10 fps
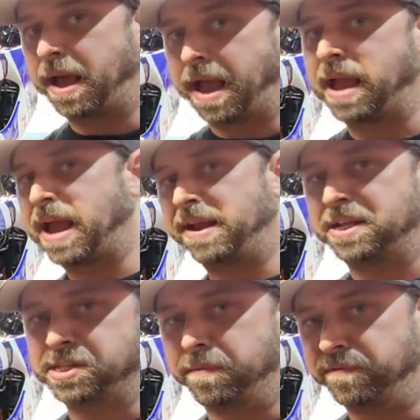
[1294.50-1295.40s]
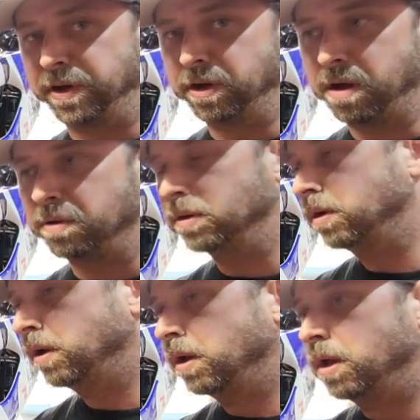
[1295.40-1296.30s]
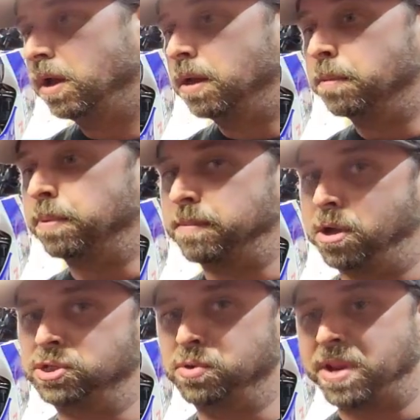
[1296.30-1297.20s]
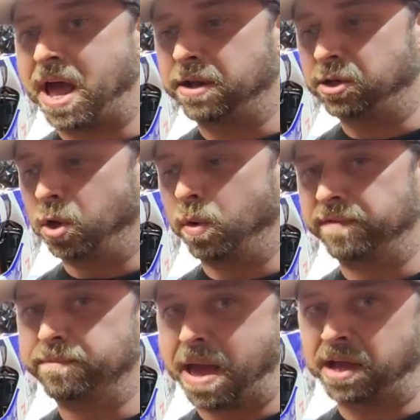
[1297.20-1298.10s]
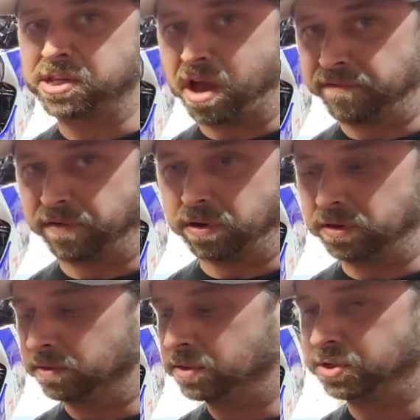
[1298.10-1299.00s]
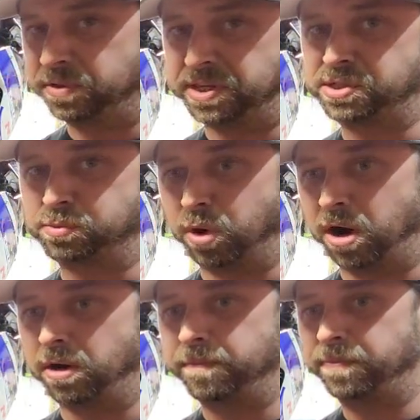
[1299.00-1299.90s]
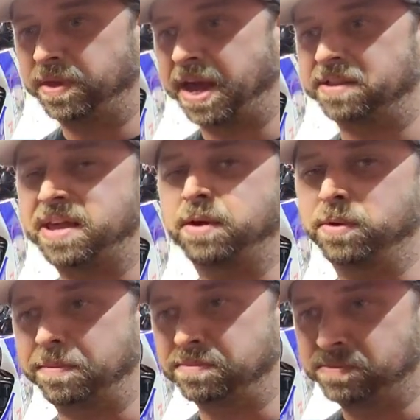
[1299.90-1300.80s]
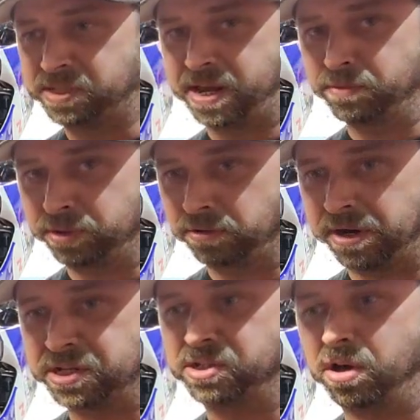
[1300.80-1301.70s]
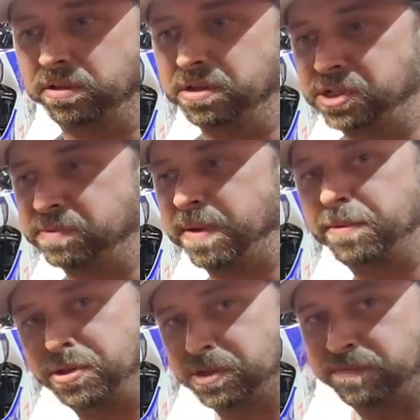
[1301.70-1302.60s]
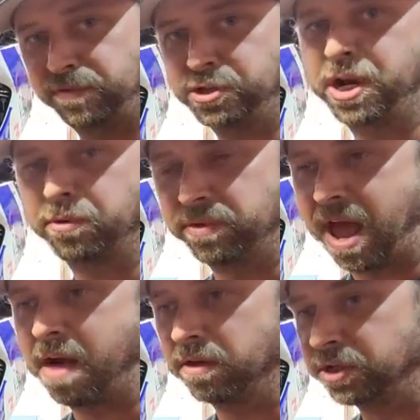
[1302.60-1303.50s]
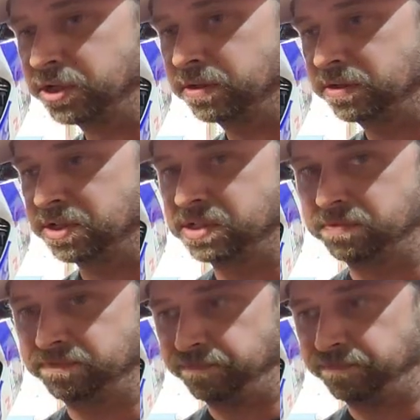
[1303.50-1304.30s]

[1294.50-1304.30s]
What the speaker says: I kind of got something figured out. But I'm also not going max effort. So this is where you got to take what I'm saying with a grain of salt and just maybe just for general knowledge, just